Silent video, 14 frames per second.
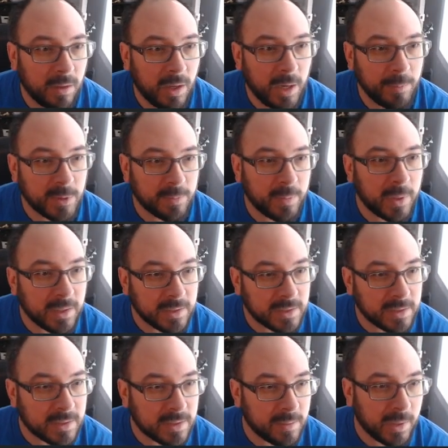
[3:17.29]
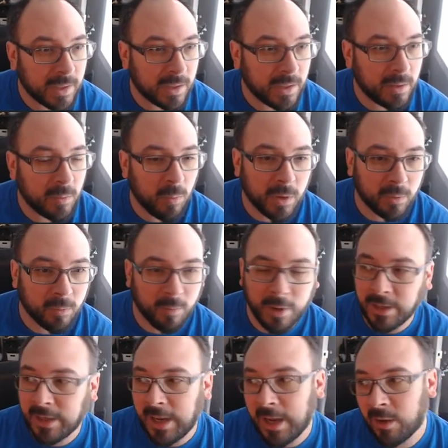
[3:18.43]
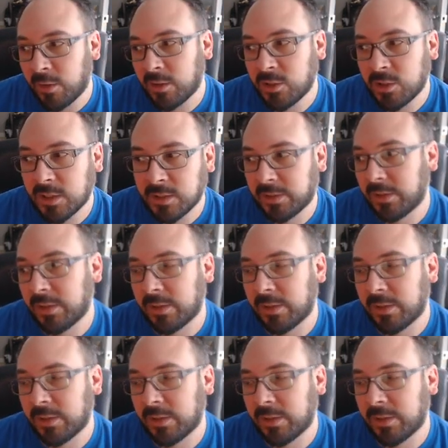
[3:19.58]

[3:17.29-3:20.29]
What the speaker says: hyperspace is the big one right now that just